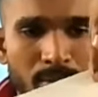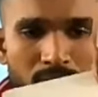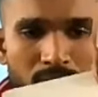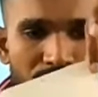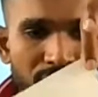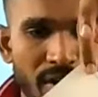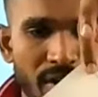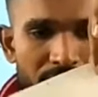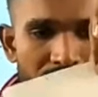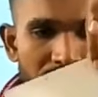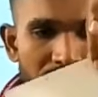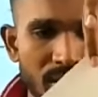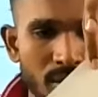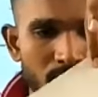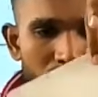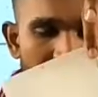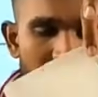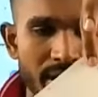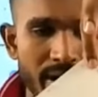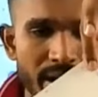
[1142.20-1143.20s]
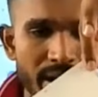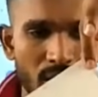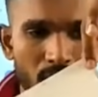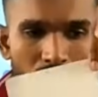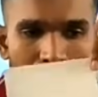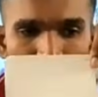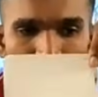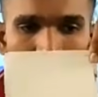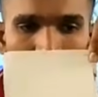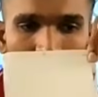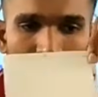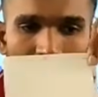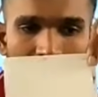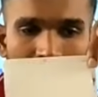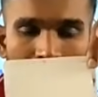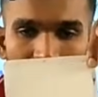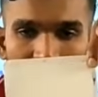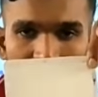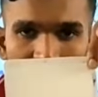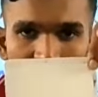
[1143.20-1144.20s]
5 Newton down from the
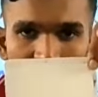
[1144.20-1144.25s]
corners.